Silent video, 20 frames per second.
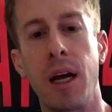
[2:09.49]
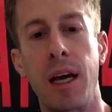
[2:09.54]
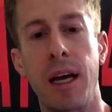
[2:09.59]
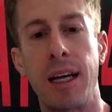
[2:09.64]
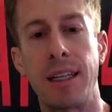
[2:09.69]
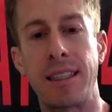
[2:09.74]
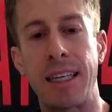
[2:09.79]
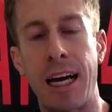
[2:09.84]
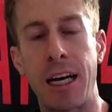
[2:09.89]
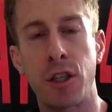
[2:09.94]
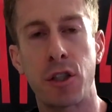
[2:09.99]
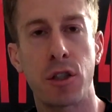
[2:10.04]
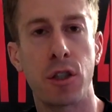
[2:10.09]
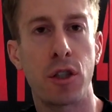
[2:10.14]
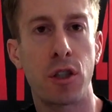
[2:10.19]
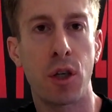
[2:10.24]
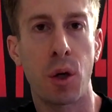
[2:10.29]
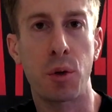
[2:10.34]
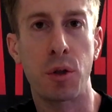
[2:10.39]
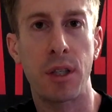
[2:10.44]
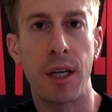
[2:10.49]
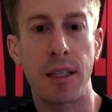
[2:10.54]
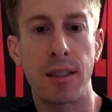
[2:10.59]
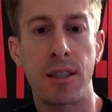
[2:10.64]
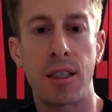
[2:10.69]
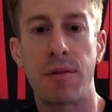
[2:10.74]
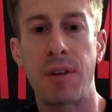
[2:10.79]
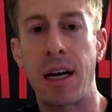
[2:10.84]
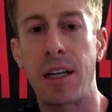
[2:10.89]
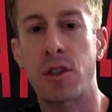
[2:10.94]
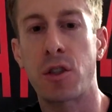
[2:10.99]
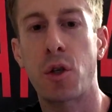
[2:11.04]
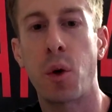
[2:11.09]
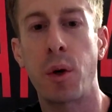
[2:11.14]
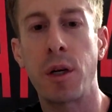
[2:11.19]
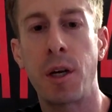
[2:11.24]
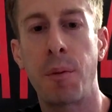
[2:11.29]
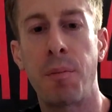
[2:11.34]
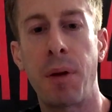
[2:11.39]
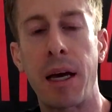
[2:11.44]
it's actually so sensitive that it's
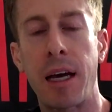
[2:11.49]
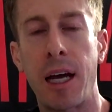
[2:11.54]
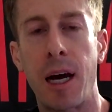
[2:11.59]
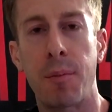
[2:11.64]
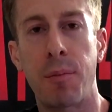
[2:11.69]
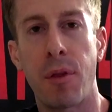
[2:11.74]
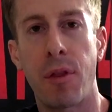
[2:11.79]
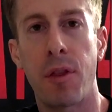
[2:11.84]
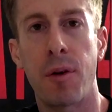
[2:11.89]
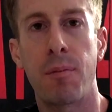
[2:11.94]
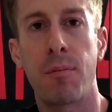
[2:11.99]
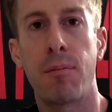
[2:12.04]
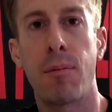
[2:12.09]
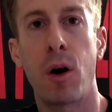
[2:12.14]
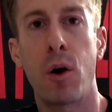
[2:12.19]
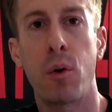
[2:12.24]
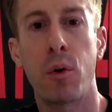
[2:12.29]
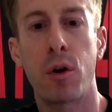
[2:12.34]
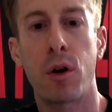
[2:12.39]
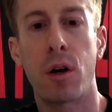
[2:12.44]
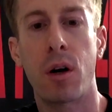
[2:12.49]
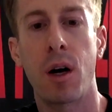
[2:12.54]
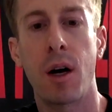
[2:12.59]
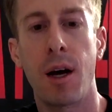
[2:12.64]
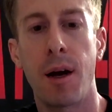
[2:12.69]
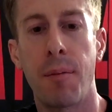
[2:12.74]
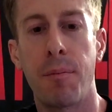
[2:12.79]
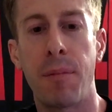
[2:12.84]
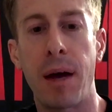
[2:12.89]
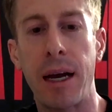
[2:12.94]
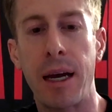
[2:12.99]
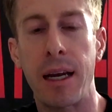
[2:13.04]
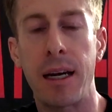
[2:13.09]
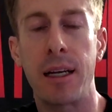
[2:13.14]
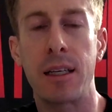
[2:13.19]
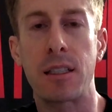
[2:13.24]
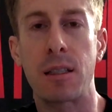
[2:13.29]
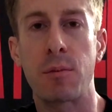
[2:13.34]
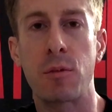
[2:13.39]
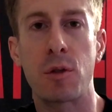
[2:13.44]
going to pick up the motor
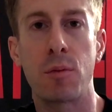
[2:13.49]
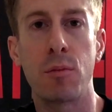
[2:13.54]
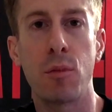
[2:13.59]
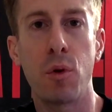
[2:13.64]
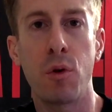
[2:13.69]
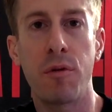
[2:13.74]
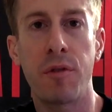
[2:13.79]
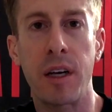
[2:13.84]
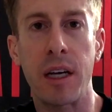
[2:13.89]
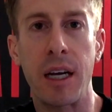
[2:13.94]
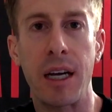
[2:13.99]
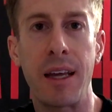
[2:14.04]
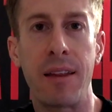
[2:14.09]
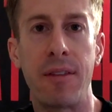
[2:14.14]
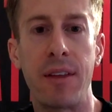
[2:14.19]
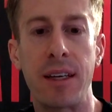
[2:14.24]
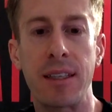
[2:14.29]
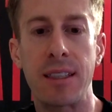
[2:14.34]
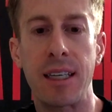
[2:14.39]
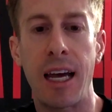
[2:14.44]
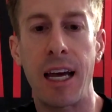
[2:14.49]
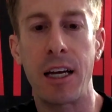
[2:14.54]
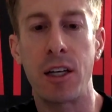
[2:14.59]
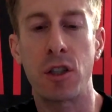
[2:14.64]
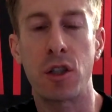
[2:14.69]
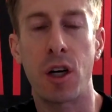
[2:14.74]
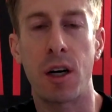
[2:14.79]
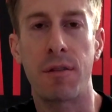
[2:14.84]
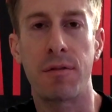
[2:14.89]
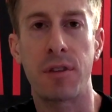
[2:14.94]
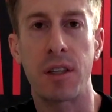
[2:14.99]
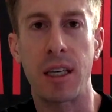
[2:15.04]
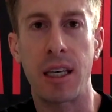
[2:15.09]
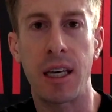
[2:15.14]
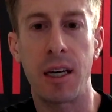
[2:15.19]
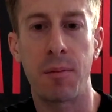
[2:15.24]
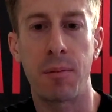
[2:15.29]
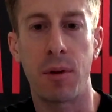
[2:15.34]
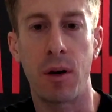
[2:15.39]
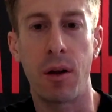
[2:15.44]
mechanisms moving in this edge of the
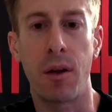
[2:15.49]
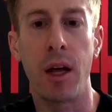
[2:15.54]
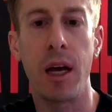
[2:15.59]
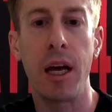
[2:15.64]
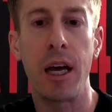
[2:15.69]
gimbal.